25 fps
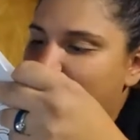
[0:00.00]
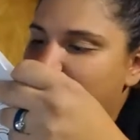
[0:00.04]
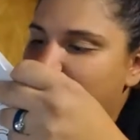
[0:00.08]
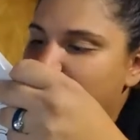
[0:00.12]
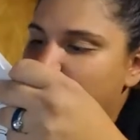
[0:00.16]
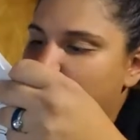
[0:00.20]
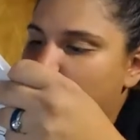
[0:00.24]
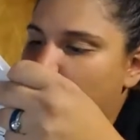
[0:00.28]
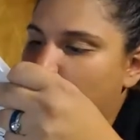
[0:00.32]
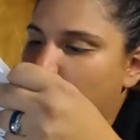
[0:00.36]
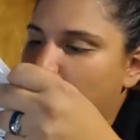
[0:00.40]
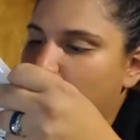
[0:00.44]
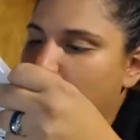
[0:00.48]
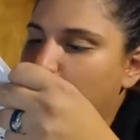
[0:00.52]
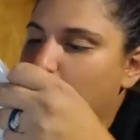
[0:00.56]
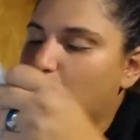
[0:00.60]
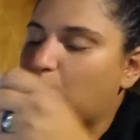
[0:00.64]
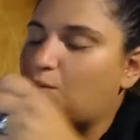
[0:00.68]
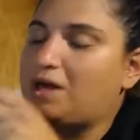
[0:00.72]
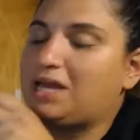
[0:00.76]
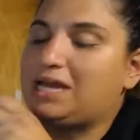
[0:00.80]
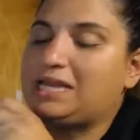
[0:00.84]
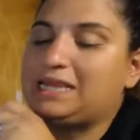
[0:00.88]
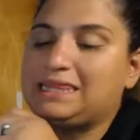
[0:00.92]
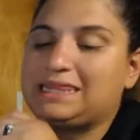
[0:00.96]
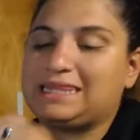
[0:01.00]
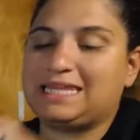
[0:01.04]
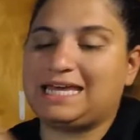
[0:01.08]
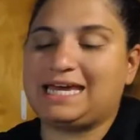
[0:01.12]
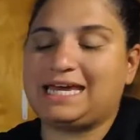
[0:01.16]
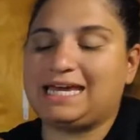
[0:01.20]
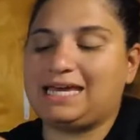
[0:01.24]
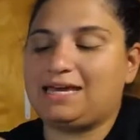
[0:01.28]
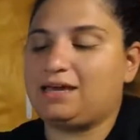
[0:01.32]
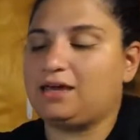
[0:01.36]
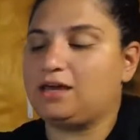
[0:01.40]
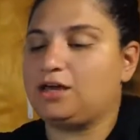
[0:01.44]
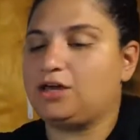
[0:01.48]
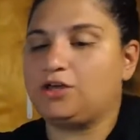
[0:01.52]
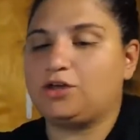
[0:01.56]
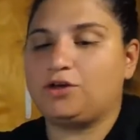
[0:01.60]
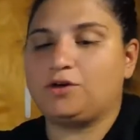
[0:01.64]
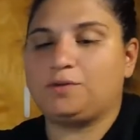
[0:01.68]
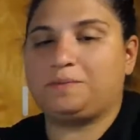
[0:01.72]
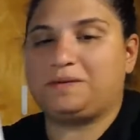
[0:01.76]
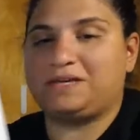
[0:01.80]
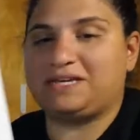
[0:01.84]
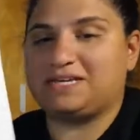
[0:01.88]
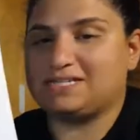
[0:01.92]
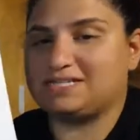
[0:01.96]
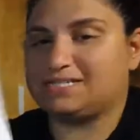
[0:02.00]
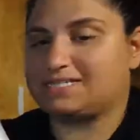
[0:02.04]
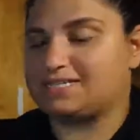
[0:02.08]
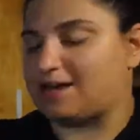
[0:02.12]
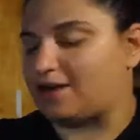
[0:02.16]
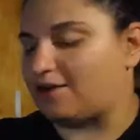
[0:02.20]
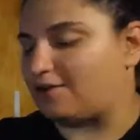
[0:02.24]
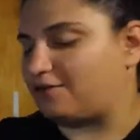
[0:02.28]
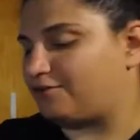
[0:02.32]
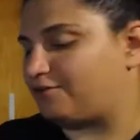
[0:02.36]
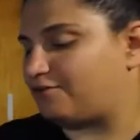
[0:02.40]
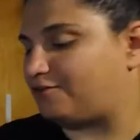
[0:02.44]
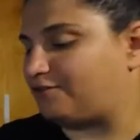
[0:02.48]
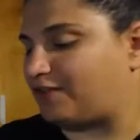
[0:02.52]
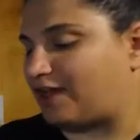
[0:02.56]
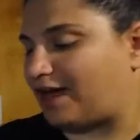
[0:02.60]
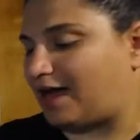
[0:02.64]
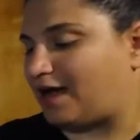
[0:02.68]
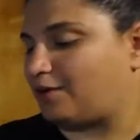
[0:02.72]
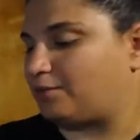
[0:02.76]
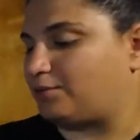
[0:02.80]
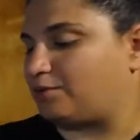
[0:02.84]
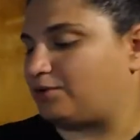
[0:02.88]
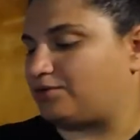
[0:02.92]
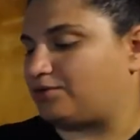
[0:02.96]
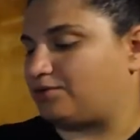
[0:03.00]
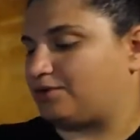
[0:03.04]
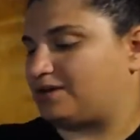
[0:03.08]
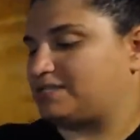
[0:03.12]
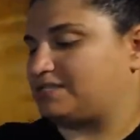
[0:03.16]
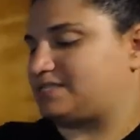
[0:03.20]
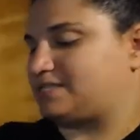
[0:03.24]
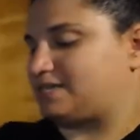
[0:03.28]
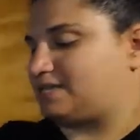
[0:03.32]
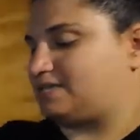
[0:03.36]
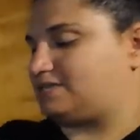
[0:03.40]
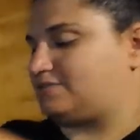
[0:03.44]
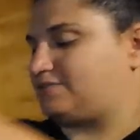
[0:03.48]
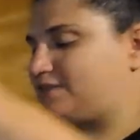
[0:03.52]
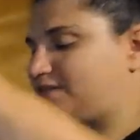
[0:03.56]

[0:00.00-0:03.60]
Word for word: So you want to lay your piece down flat with the right sides